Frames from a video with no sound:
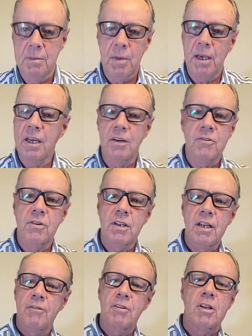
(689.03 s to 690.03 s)
my
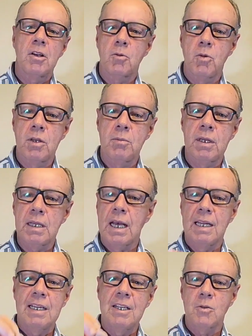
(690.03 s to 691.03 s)
entry-level equipment,
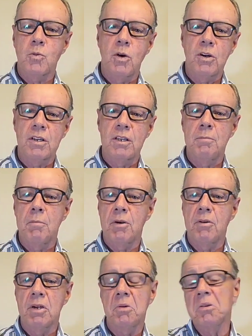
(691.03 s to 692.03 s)
and it's working
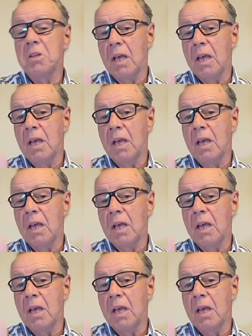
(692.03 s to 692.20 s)
very good.